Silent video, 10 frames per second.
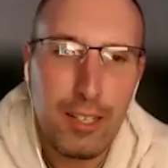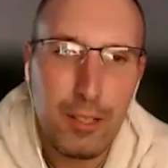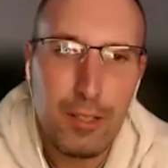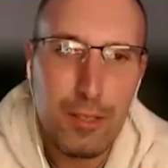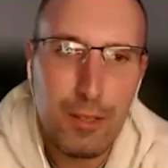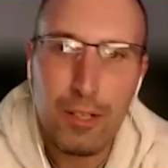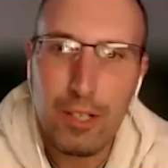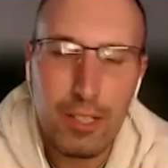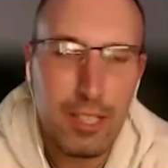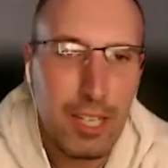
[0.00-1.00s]
because you're
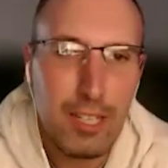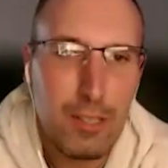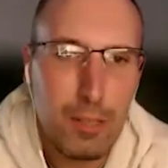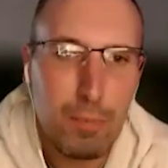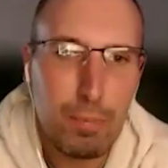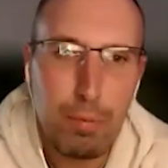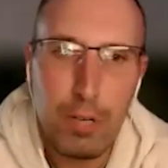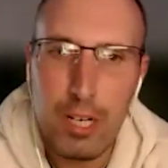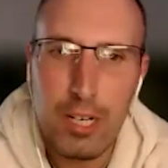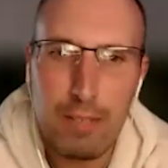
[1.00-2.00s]
going to get into
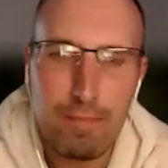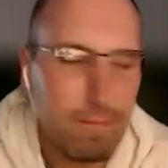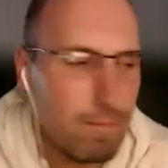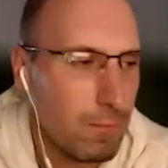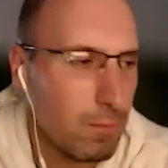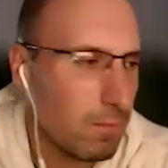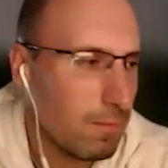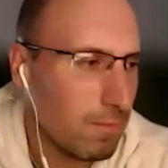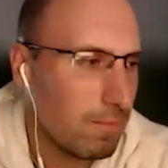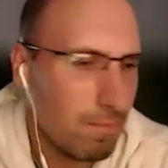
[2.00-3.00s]
pretty,
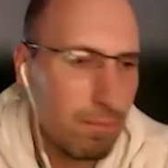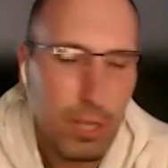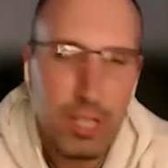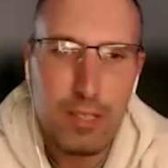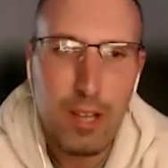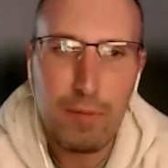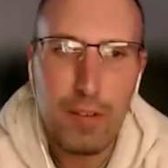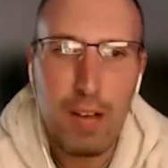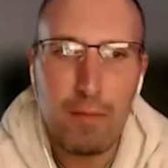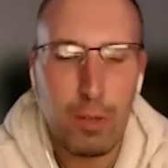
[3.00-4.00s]
pretty tough
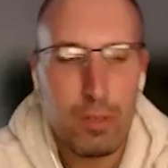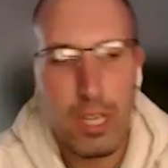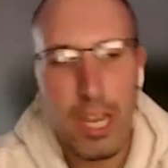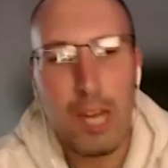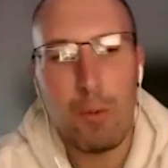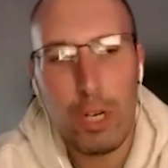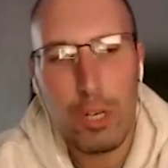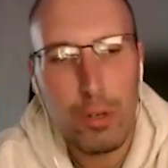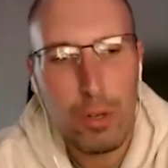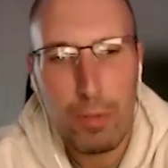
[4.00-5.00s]
convos. Like, hey, what do
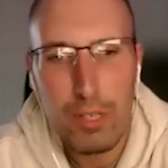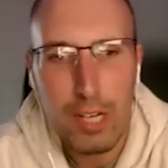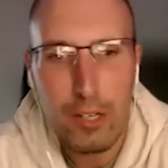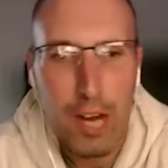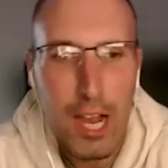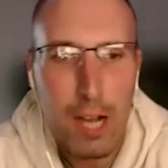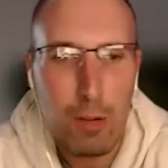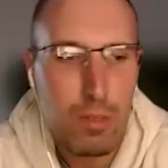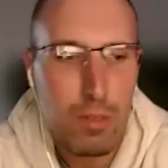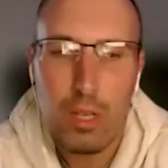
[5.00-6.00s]
you do to protect your
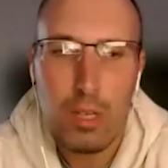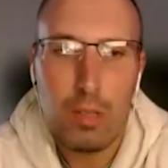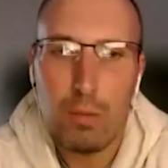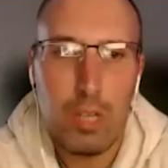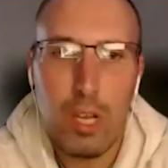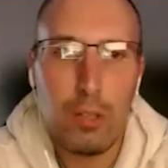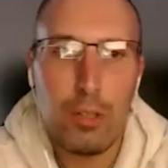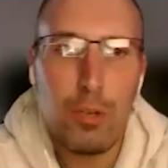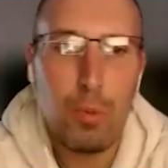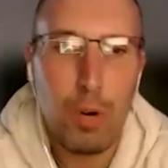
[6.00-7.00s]
house? The hell
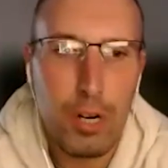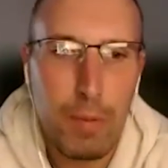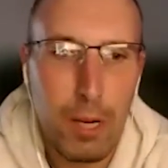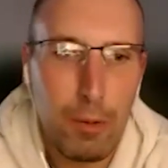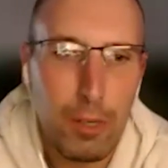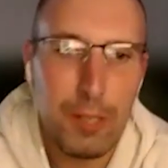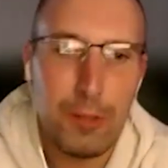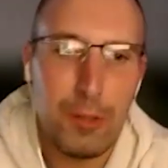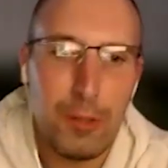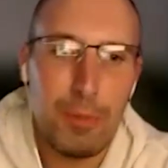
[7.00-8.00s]
are you worried about what I
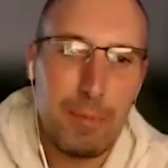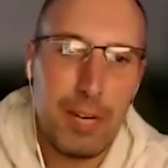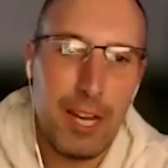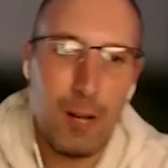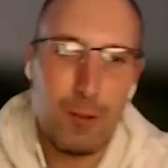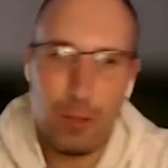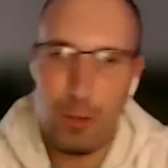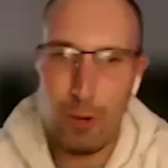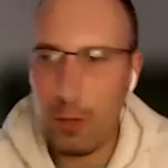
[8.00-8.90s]
do to protect my house?